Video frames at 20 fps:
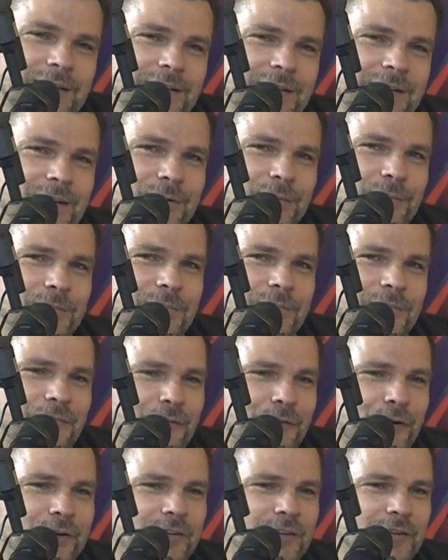You know,
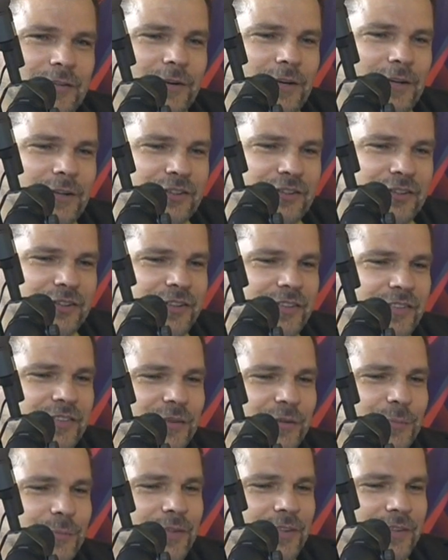first of all, just
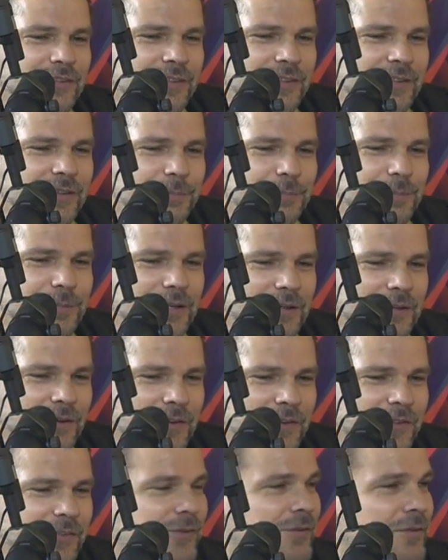do music
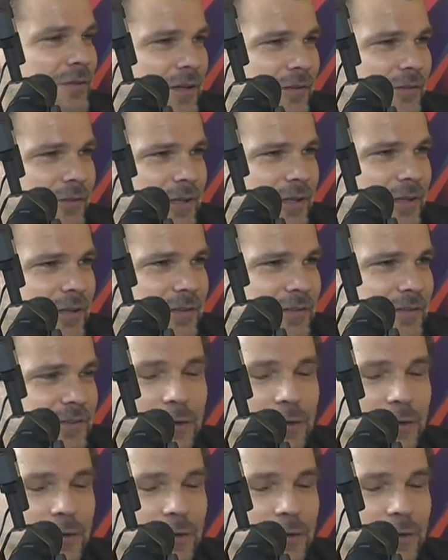because you love it.